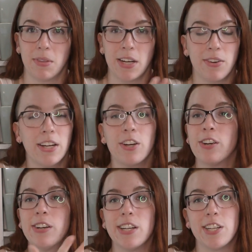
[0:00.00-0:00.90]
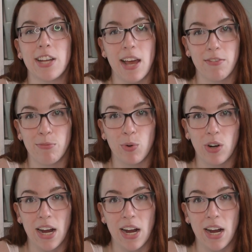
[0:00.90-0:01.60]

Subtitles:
They're encouraged to have more